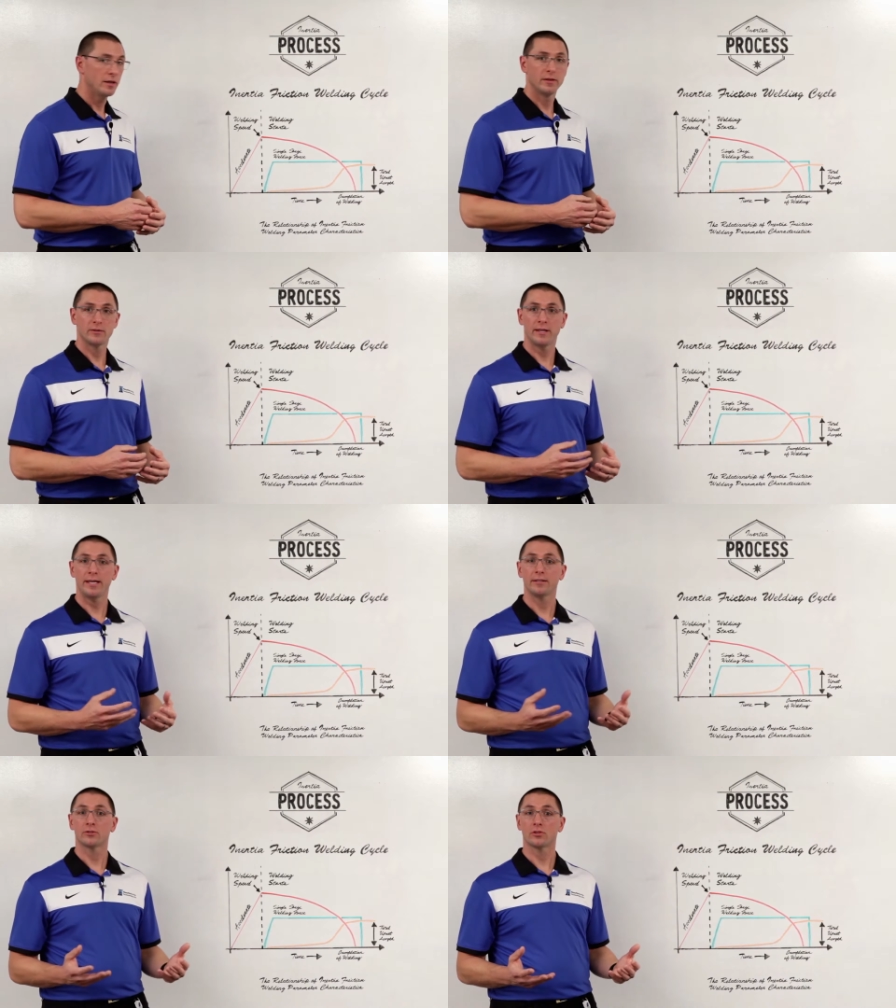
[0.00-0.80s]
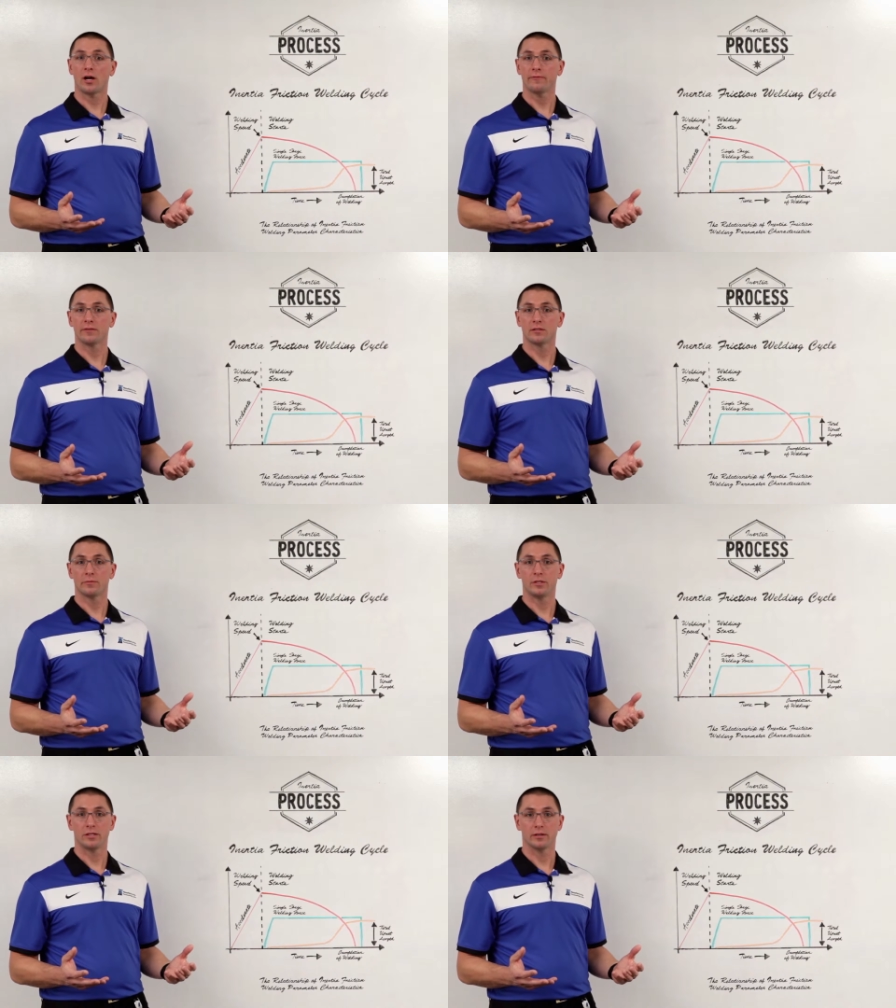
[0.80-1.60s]
This heat softens the
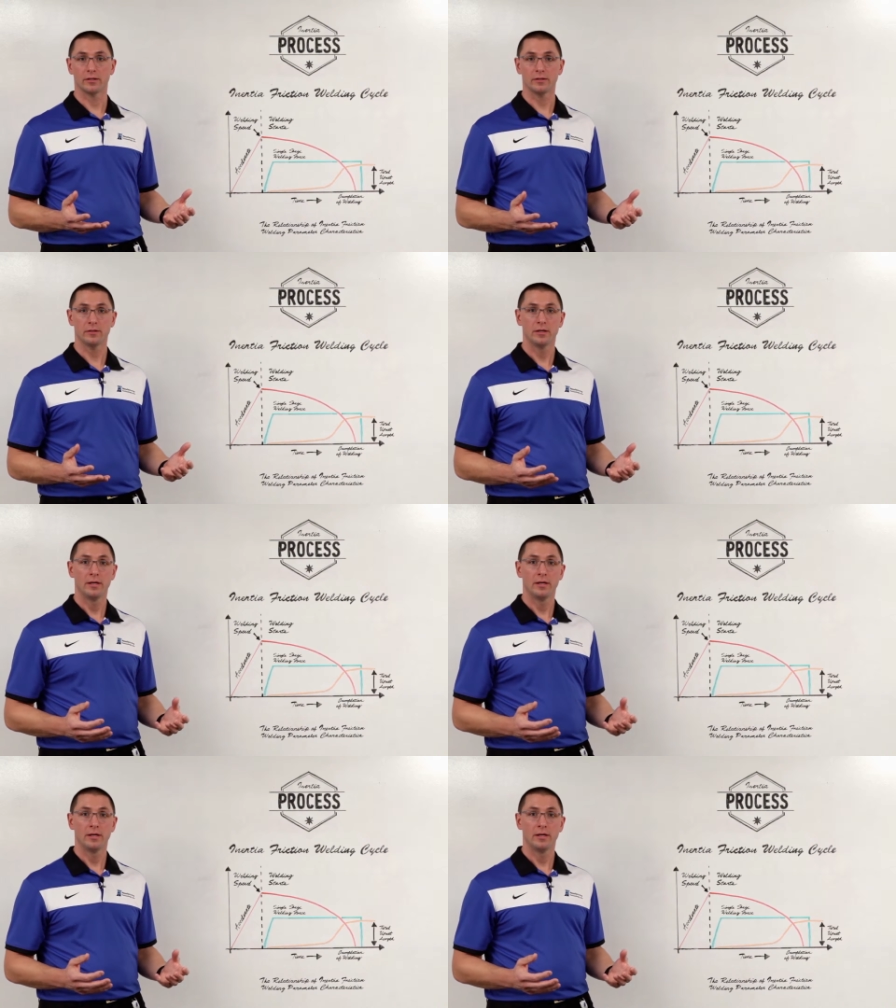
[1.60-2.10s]
material,